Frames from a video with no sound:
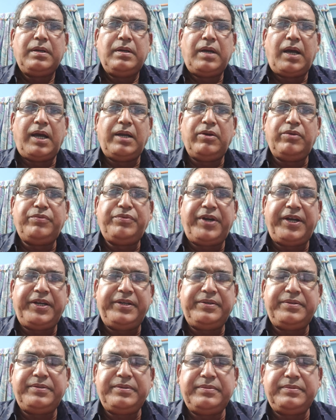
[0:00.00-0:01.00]
Hello
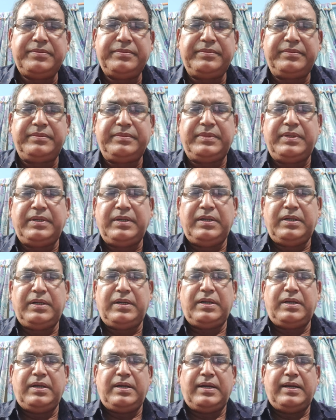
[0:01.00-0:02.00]
friend,
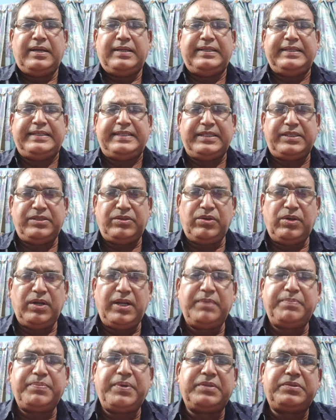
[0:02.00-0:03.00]
this is
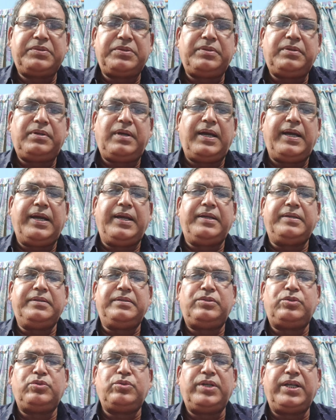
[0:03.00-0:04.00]
Kollan Patro and
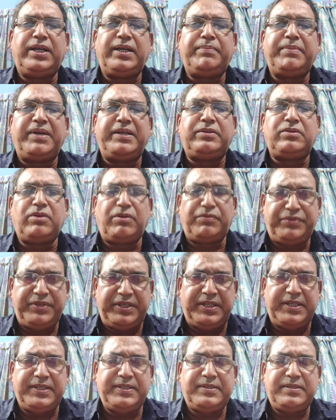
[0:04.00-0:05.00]
today my
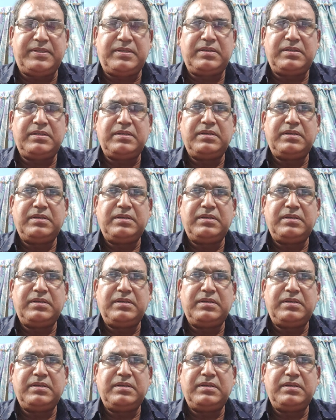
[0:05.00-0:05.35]
topic is